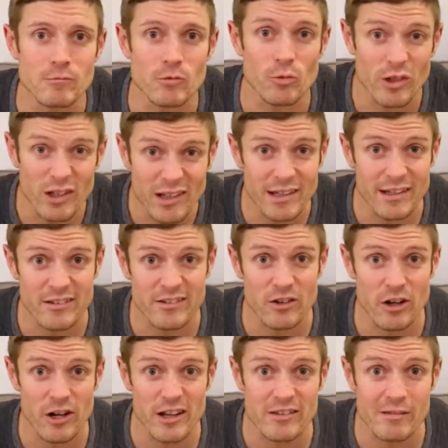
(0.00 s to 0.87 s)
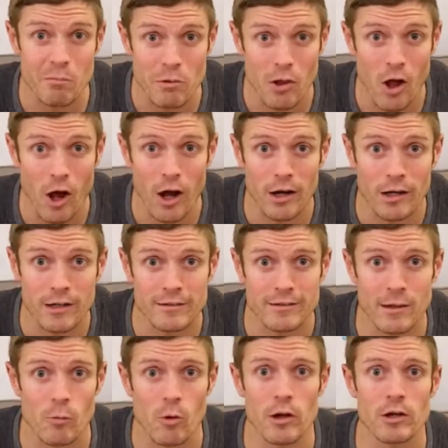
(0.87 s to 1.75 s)
Really, it started as a blog
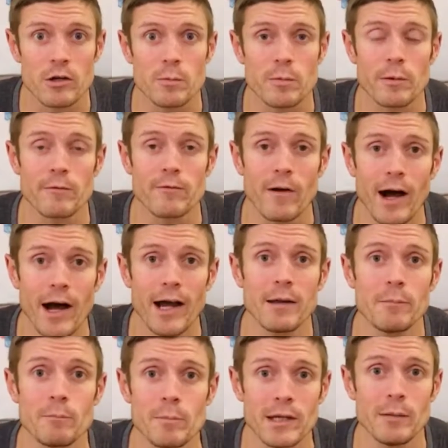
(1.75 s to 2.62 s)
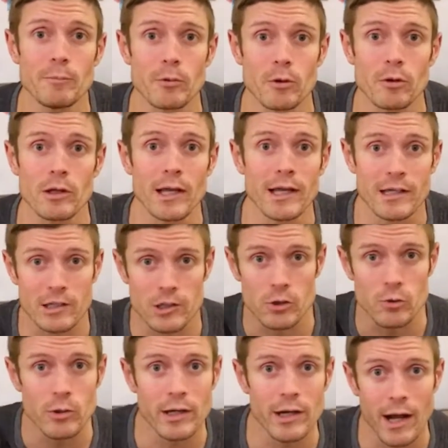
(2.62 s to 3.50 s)
because I wanted to provide people like
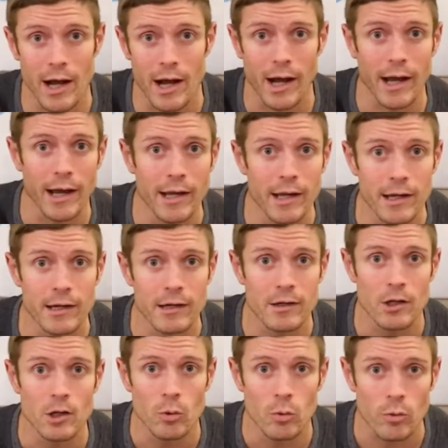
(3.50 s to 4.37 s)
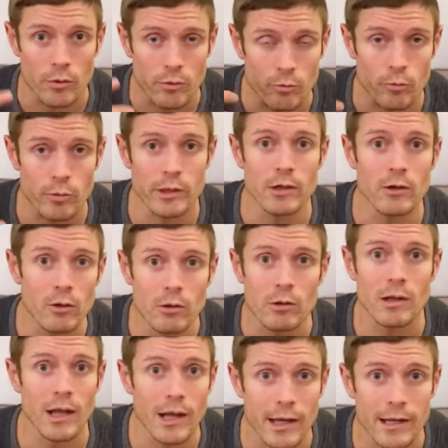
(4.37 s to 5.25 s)
you and I with
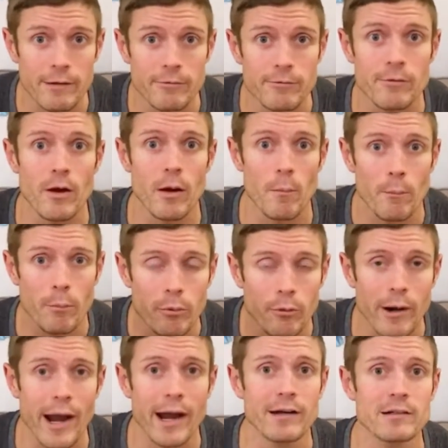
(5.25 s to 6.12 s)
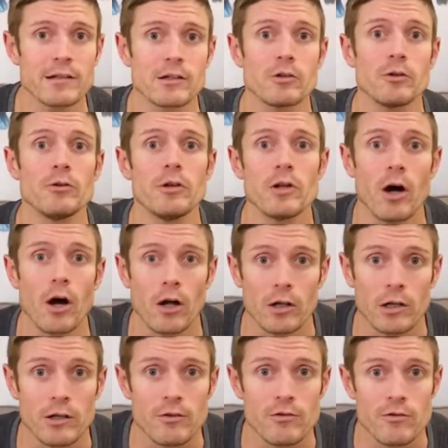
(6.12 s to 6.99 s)
real life practical
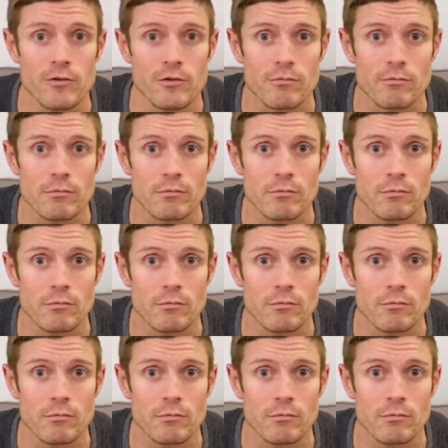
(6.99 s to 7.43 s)
knowledge,